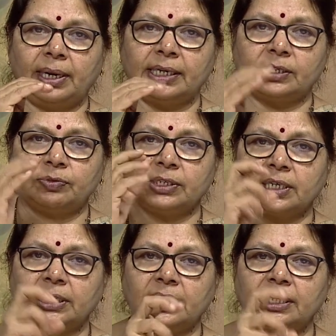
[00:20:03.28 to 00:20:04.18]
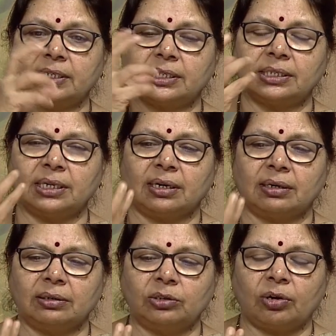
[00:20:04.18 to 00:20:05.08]
millets which contains
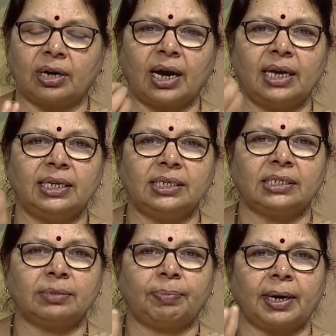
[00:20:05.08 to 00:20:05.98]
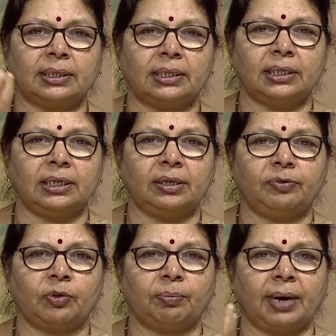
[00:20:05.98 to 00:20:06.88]
the your rice,
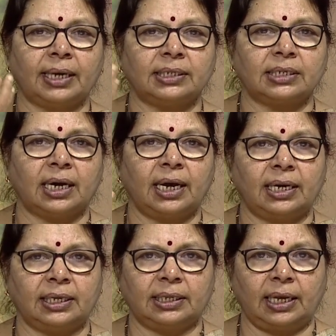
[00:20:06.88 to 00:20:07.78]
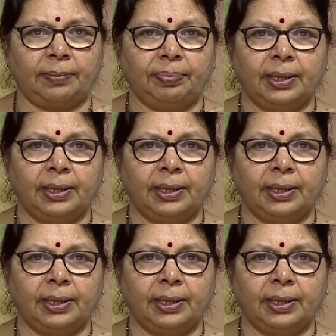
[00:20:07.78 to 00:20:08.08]
chapati from bajra, anything.